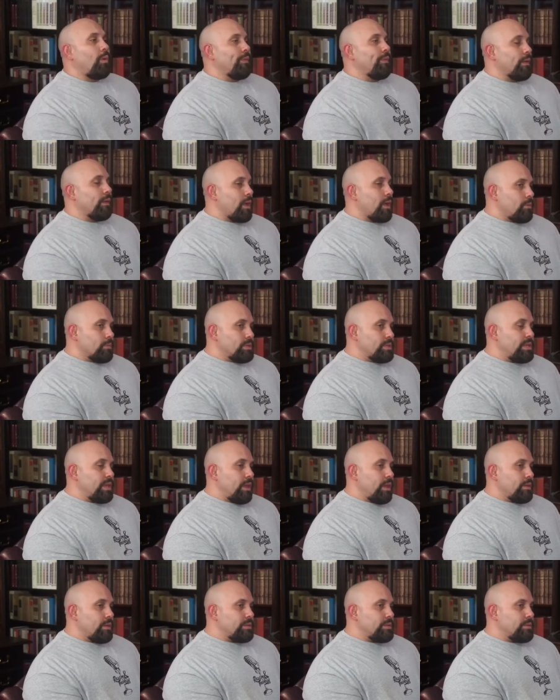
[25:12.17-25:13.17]
thing I would say
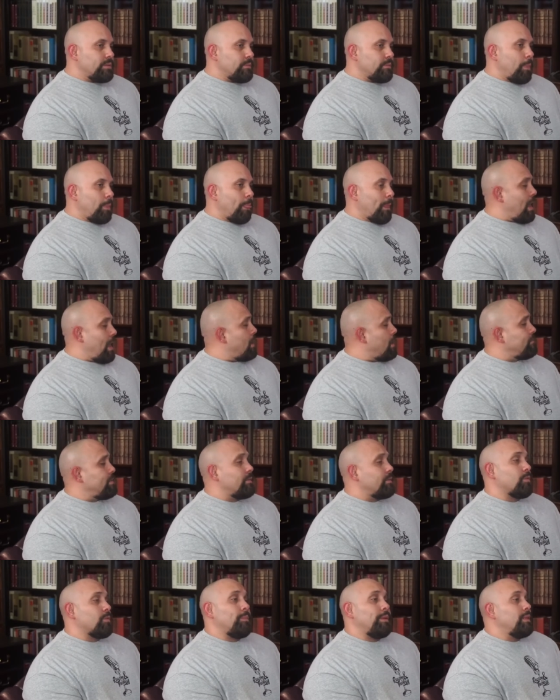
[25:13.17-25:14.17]
is I have
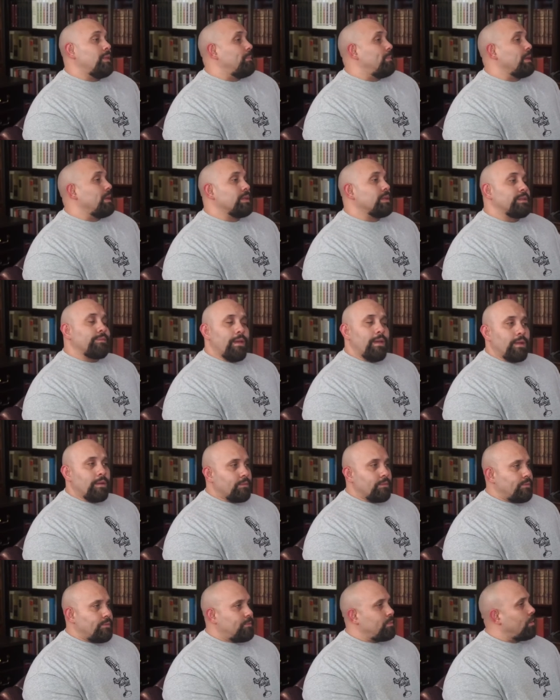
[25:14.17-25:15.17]
never been the biggest fan of
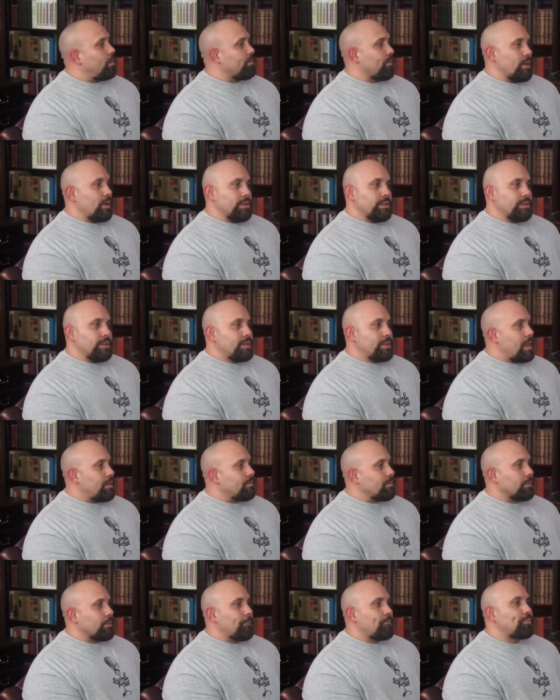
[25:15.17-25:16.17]
Pope no. Francis ever,